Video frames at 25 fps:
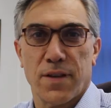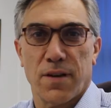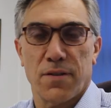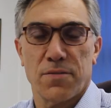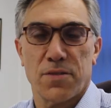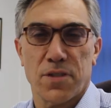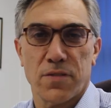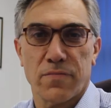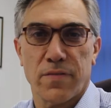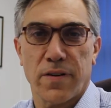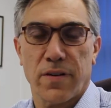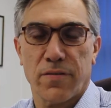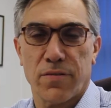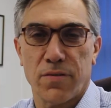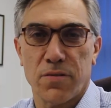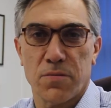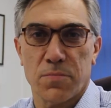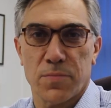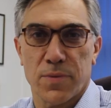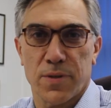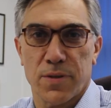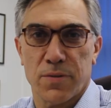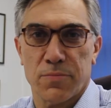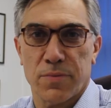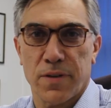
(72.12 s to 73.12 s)
those in
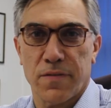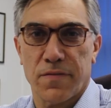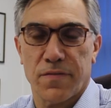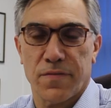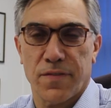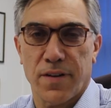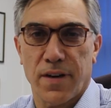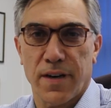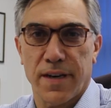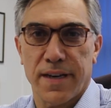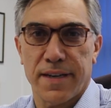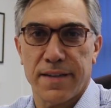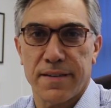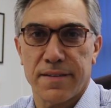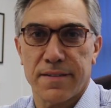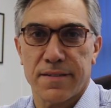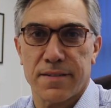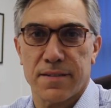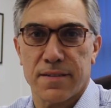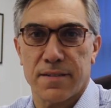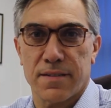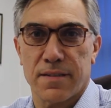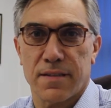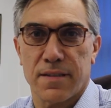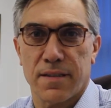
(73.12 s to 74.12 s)
recruitment, we
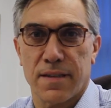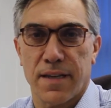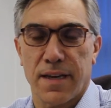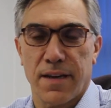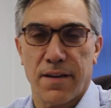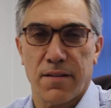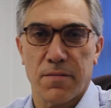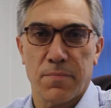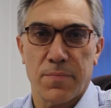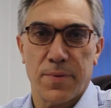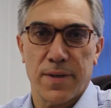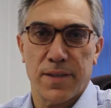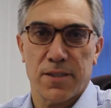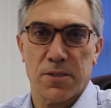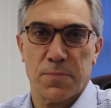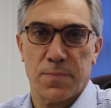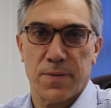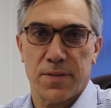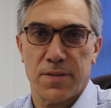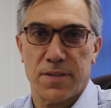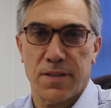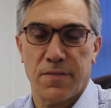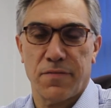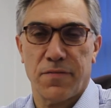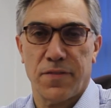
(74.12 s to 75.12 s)
find there can be
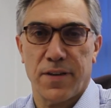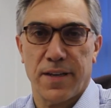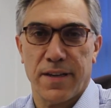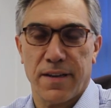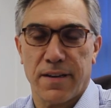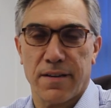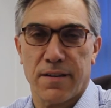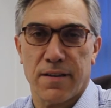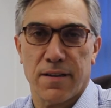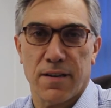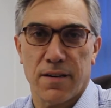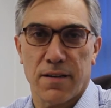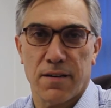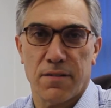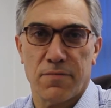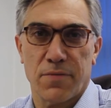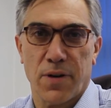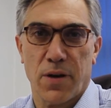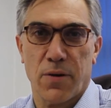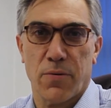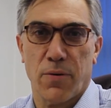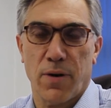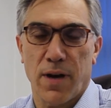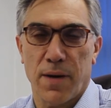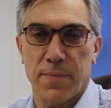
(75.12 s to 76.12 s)
specific uh,
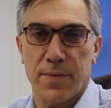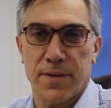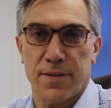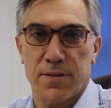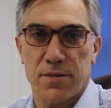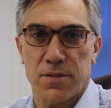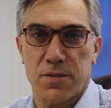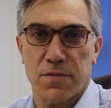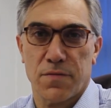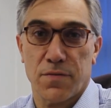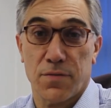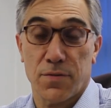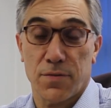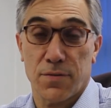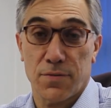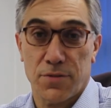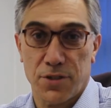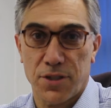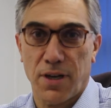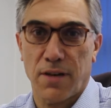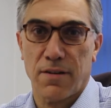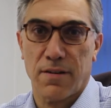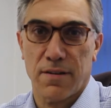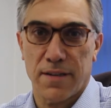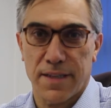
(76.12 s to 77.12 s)
requirements for
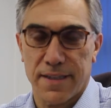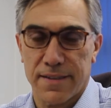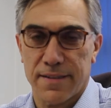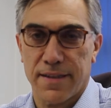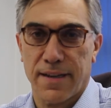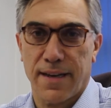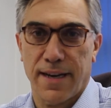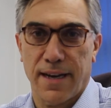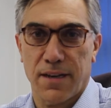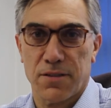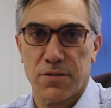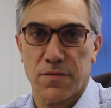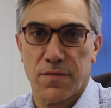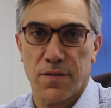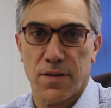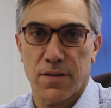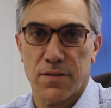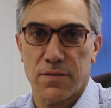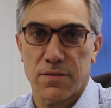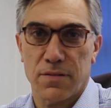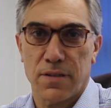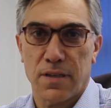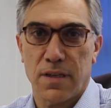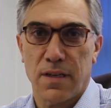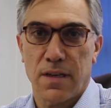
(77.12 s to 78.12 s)
juggling the cash
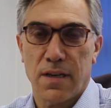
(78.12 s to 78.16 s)
flow.